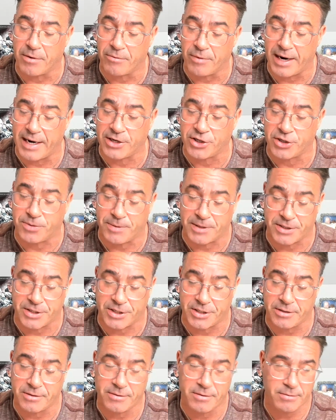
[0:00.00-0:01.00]

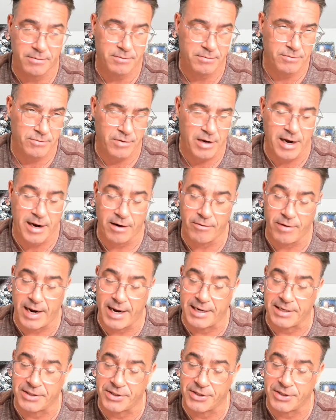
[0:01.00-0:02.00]
arrangements,
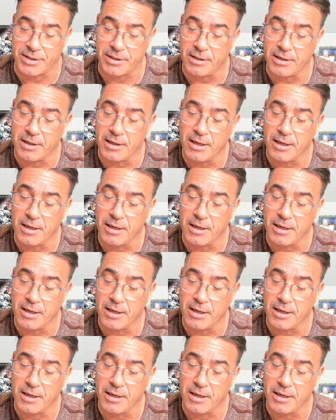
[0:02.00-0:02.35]
IRAs,